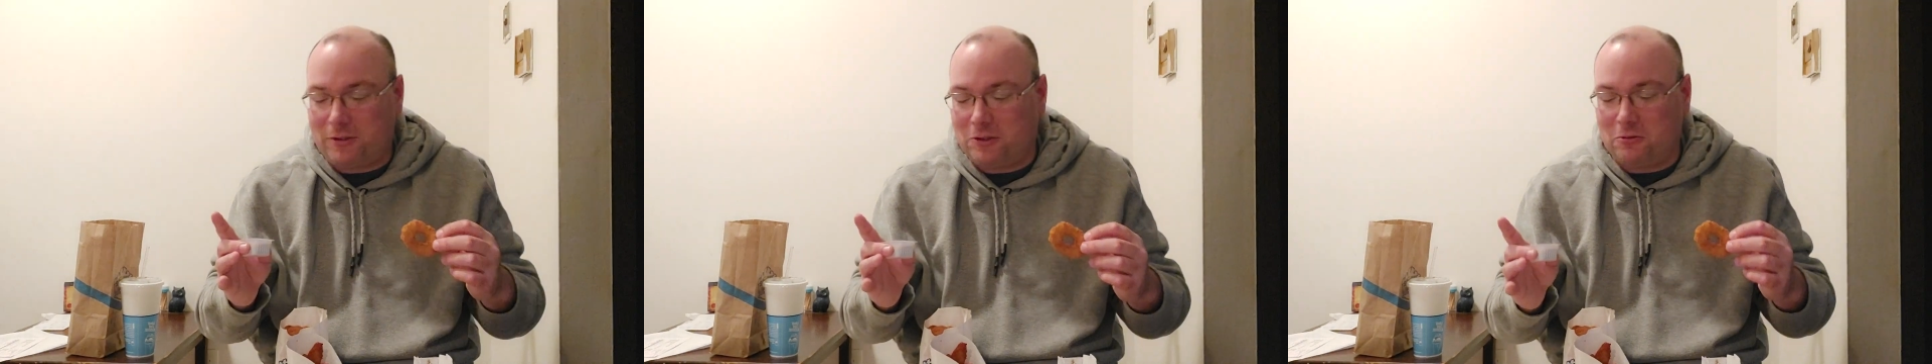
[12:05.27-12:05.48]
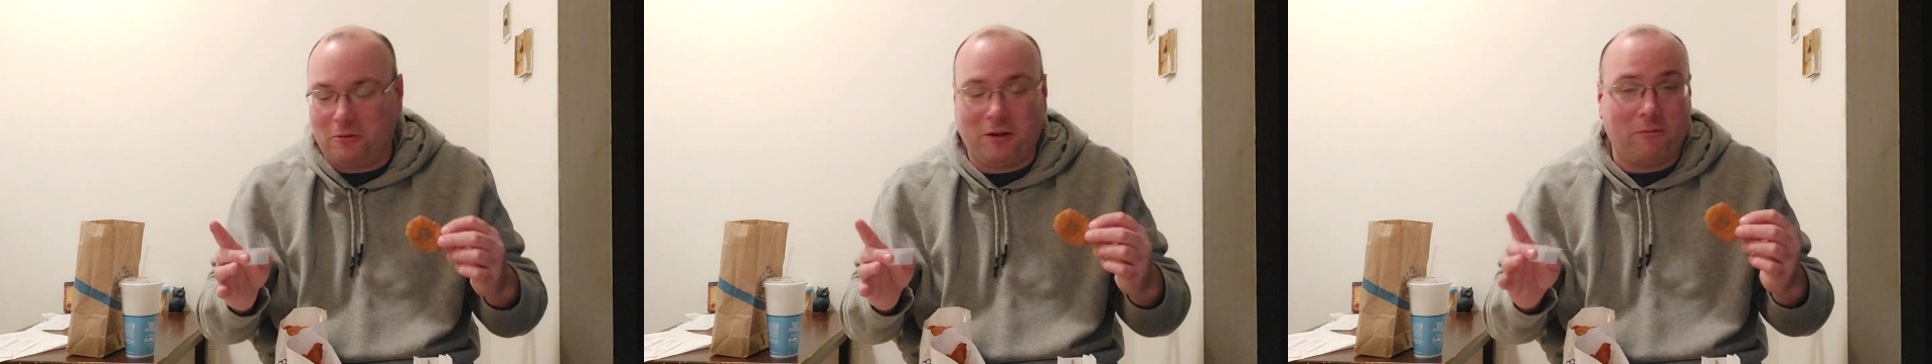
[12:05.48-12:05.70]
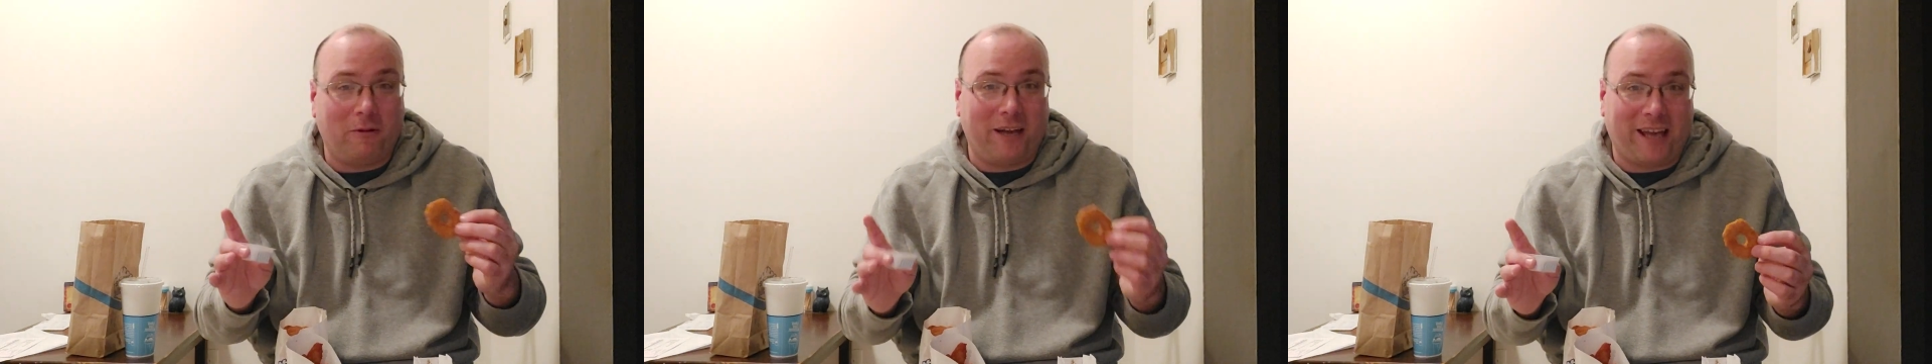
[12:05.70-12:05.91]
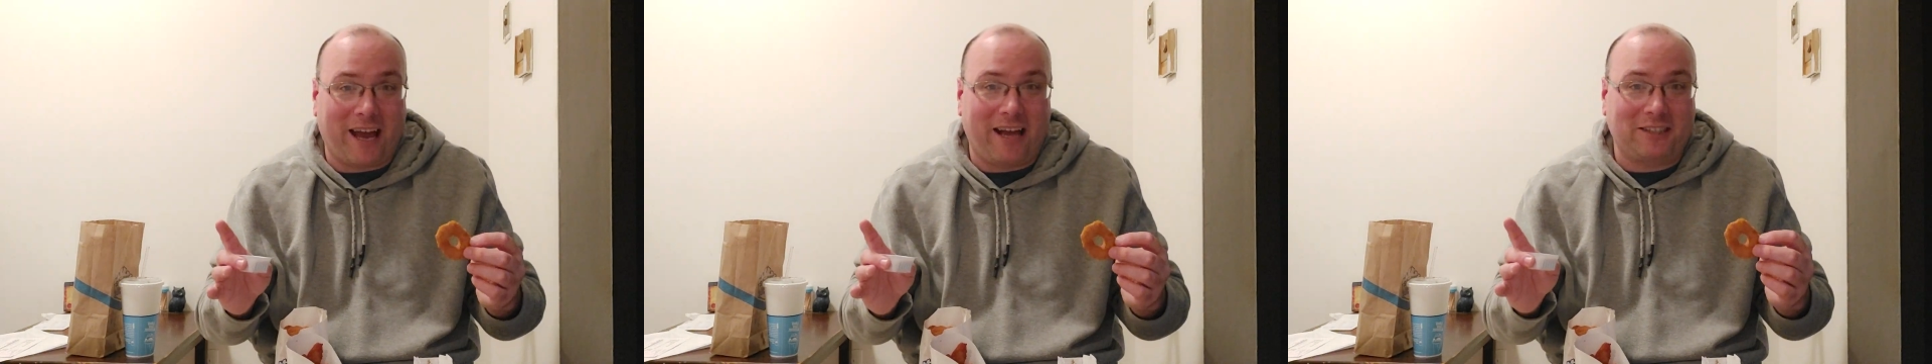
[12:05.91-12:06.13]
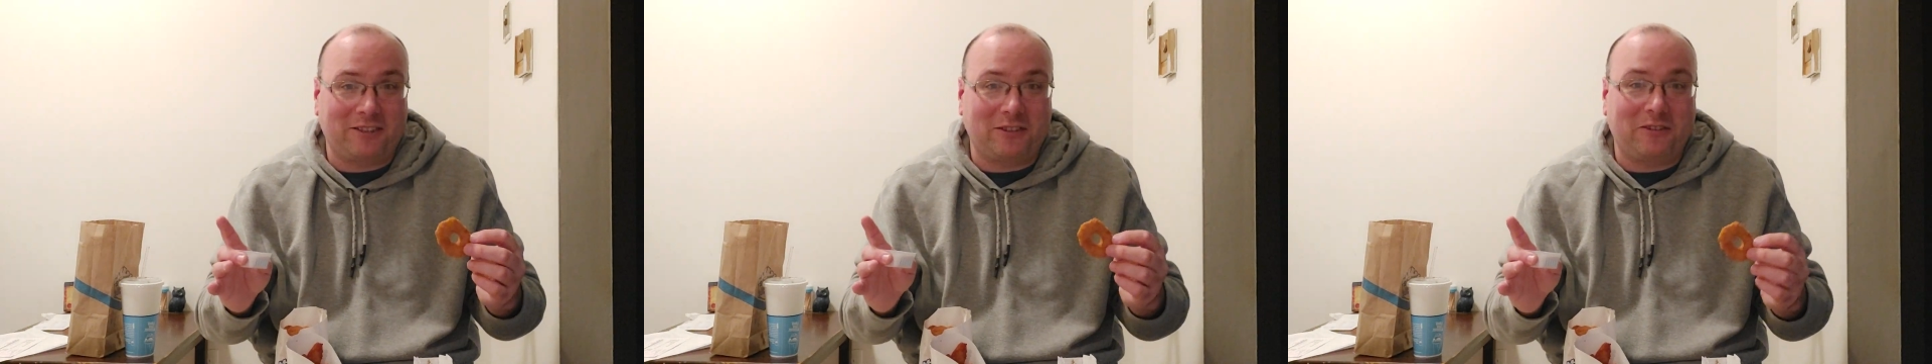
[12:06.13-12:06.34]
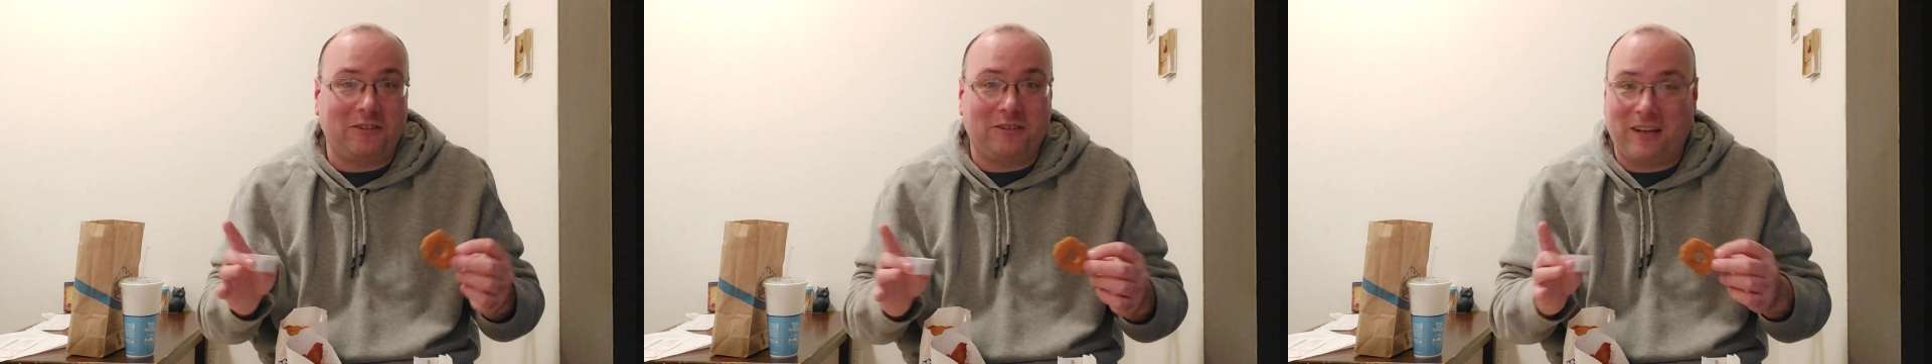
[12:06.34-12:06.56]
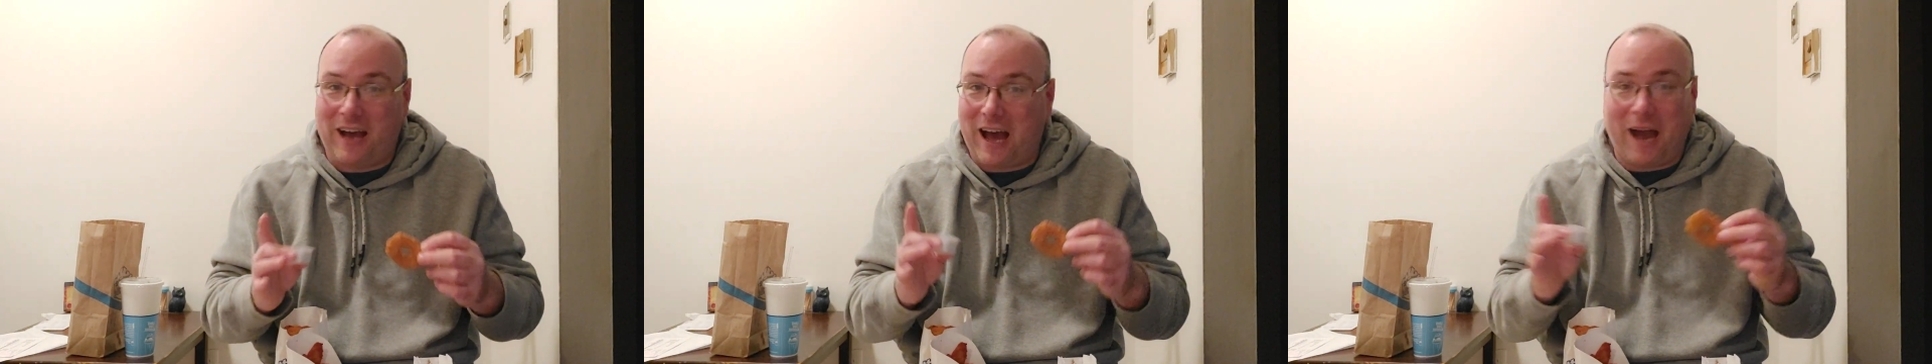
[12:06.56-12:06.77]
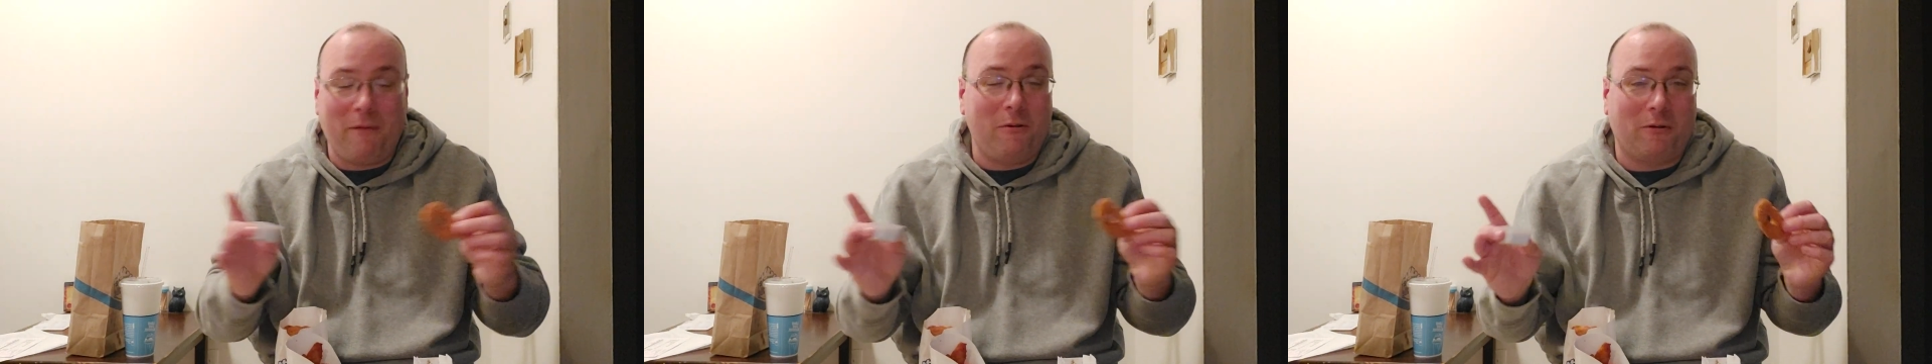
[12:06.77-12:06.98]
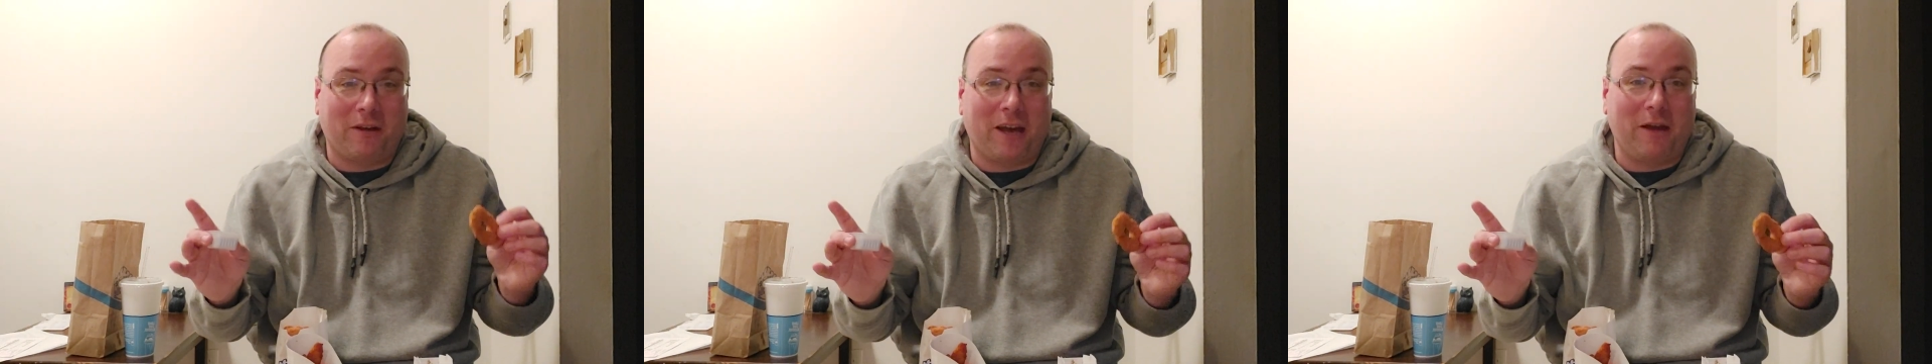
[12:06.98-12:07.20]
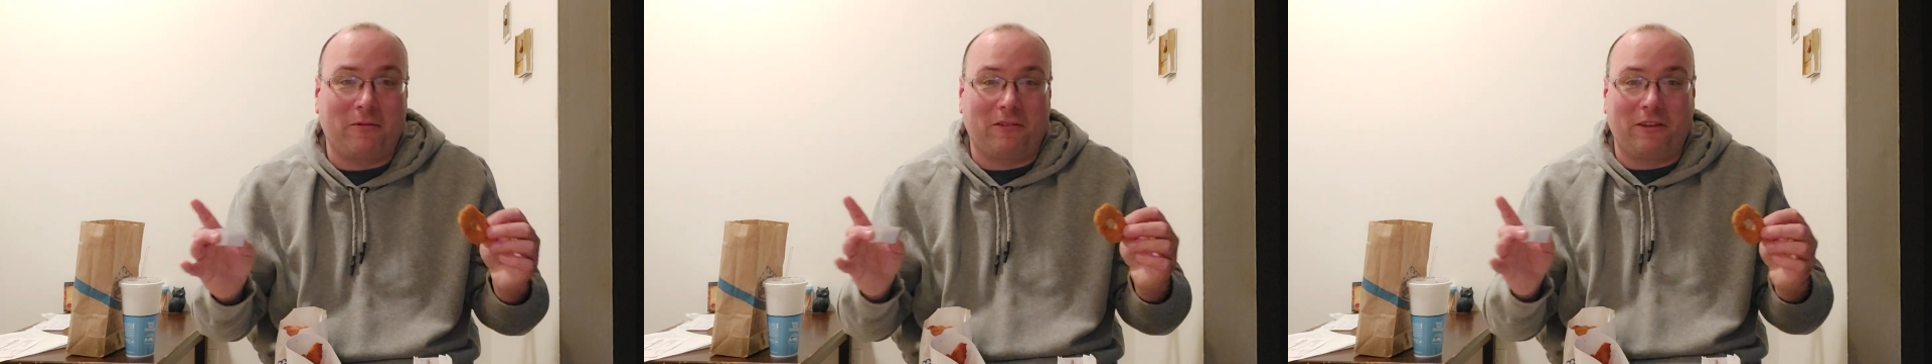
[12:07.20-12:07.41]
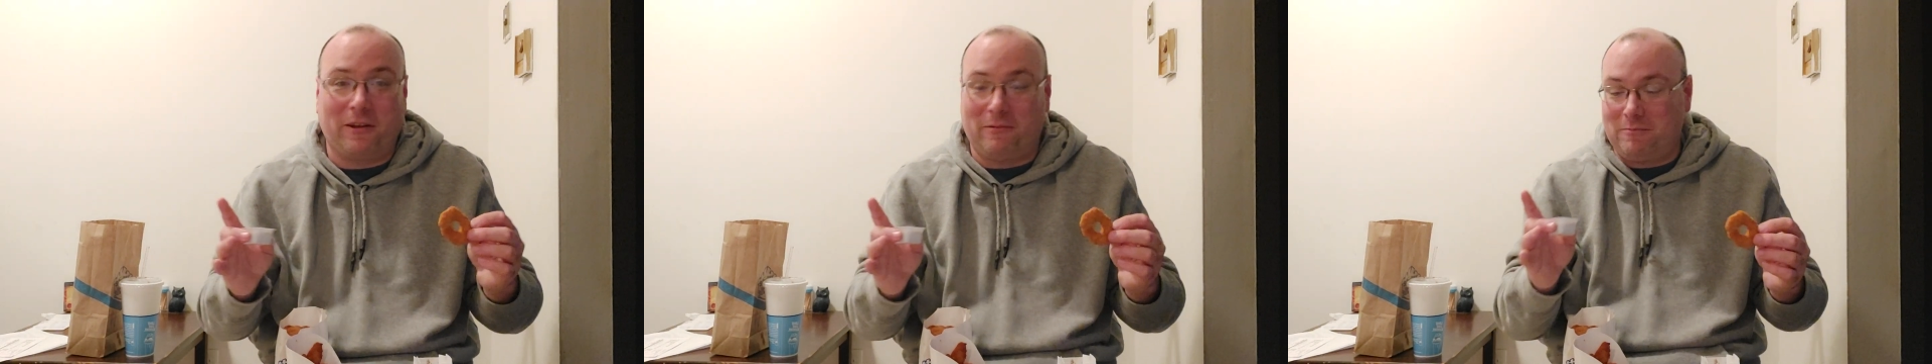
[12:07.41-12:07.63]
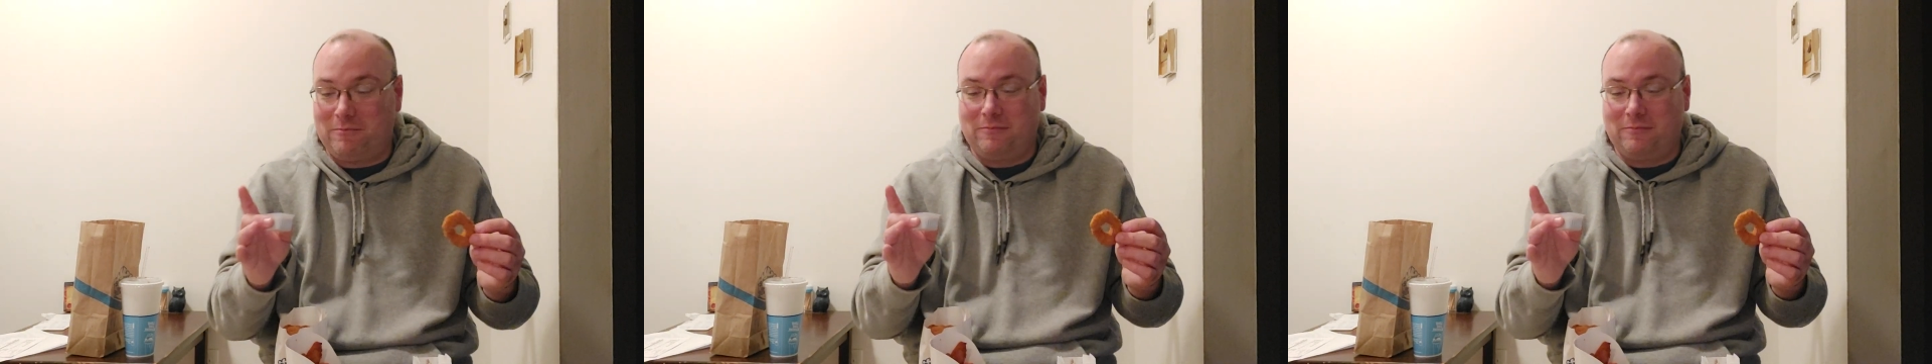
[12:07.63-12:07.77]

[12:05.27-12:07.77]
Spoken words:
enjoying White Castle, I'm okay with it.